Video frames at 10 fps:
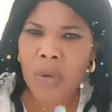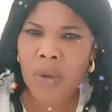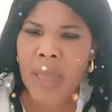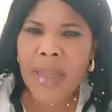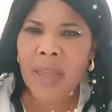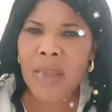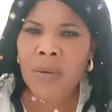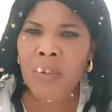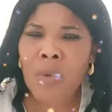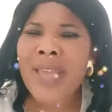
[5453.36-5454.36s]
Eh?
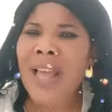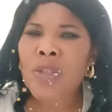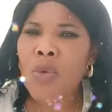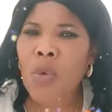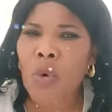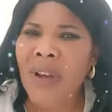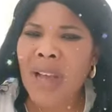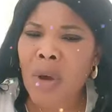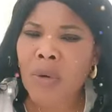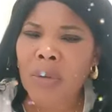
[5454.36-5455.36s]
Why are you so
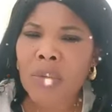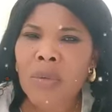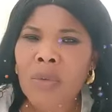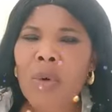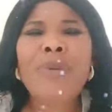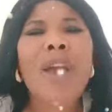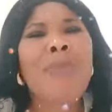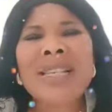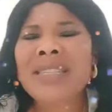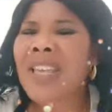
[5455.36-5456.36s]
bad? Who be your
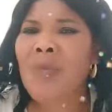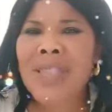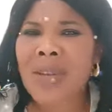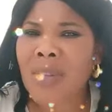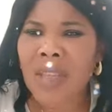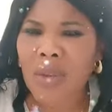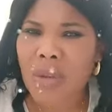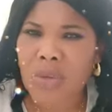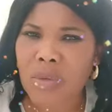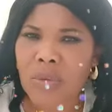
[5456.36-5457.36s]
basket where they know they
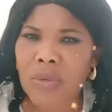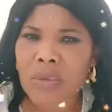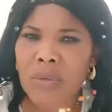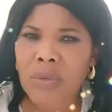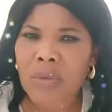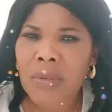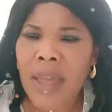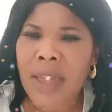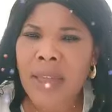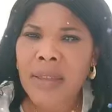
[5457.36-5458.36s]
talk to?
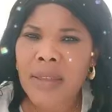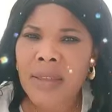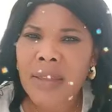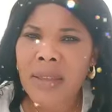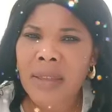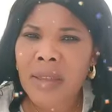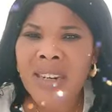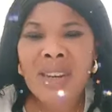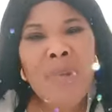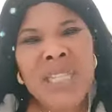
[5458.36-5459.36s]
Eh?
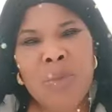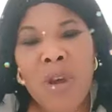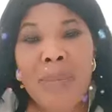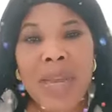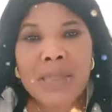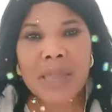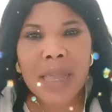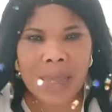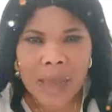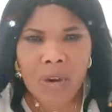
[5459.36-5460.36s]
It remains more about
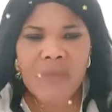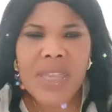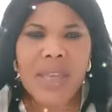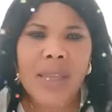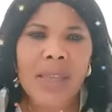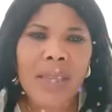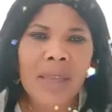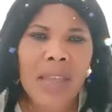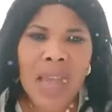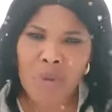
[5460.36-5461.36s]
a girl.
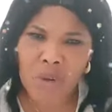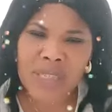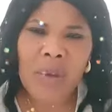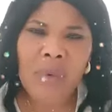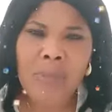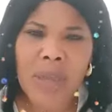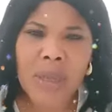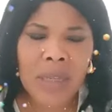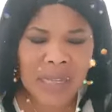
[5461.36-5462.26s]
I'm your son. We're bound.